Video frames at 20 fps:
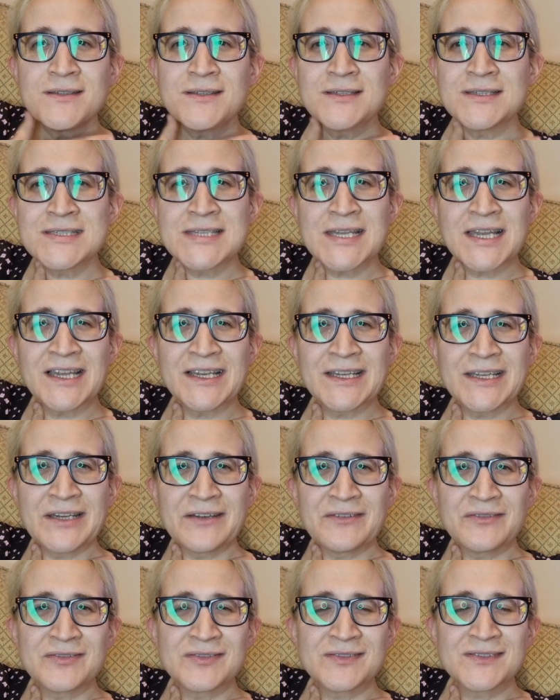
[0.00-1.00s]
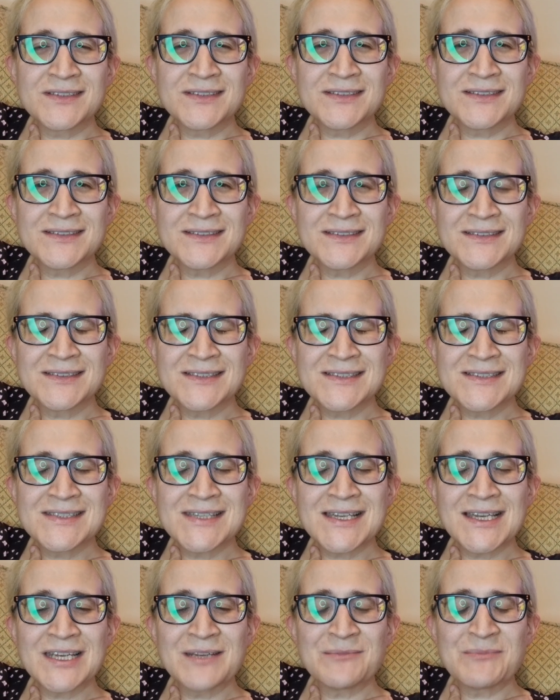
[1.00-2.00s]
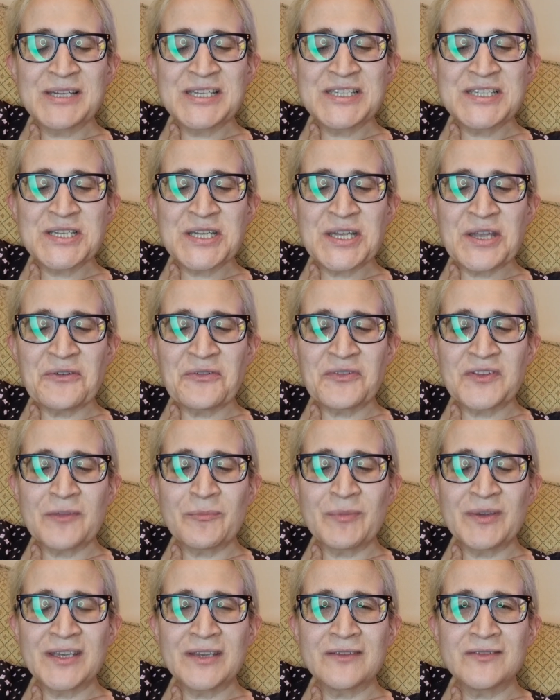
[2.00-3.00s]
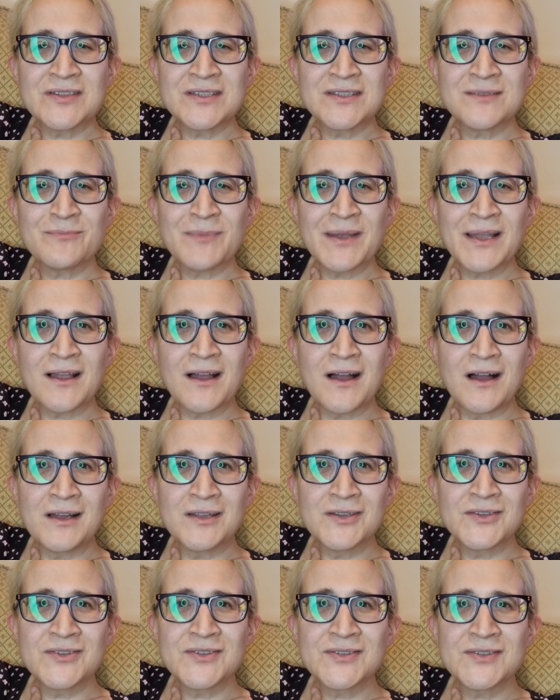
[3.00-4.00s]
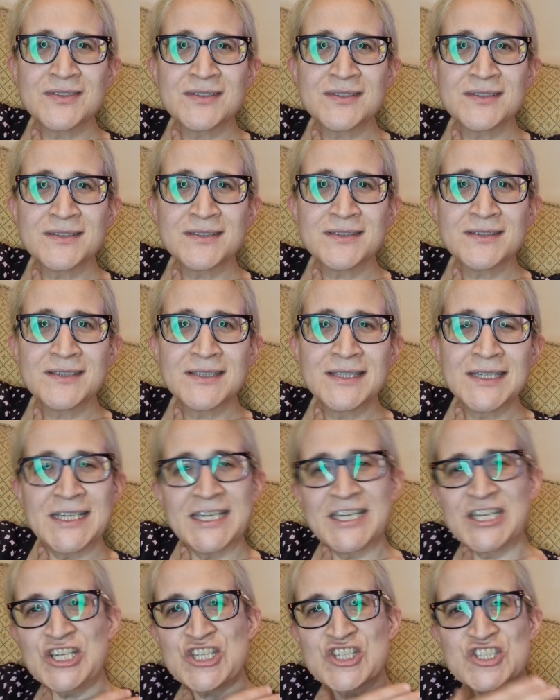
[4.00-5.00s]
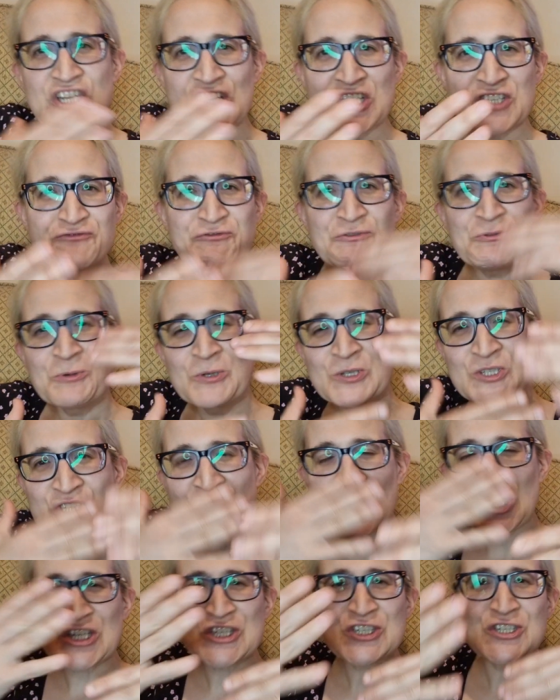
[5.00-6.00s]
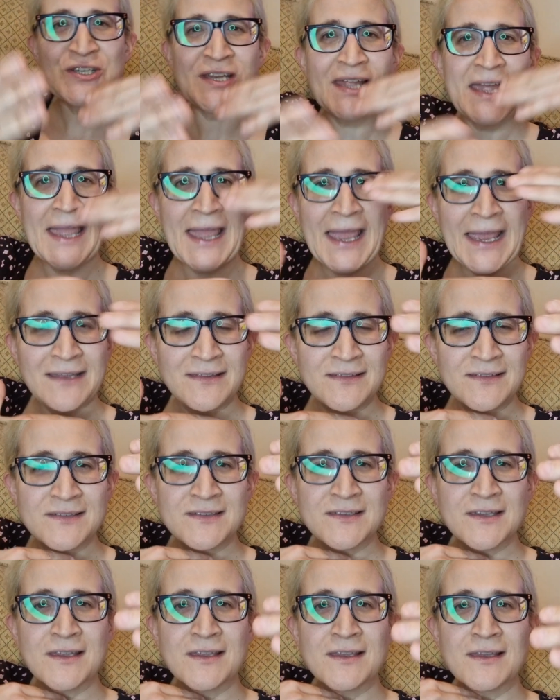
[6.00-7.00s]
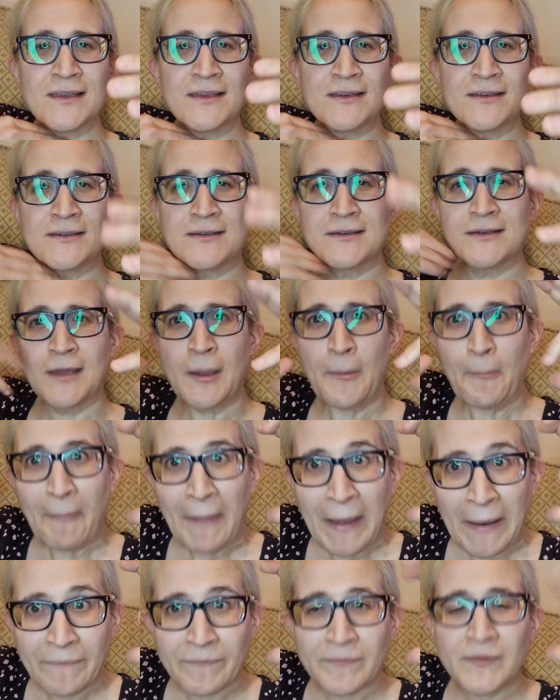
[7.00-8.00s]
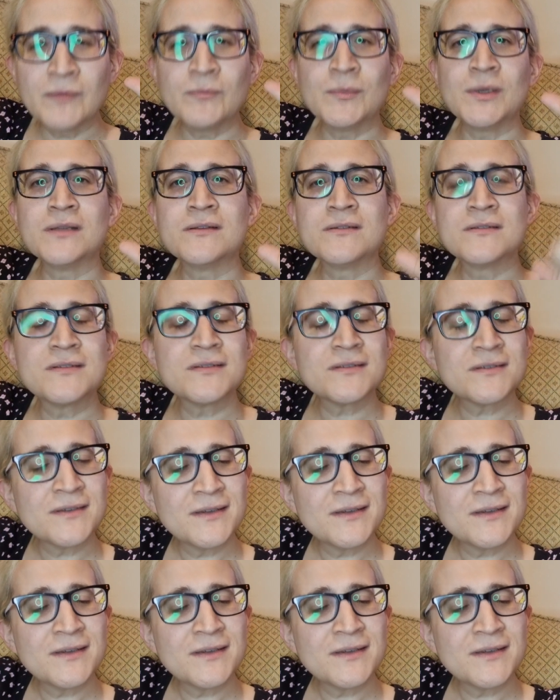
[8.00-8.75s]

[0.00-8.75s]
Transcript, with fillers: it's like a gift. It's like an amazing gift I've been given by God. In exchange for rejection, hate, abandonment,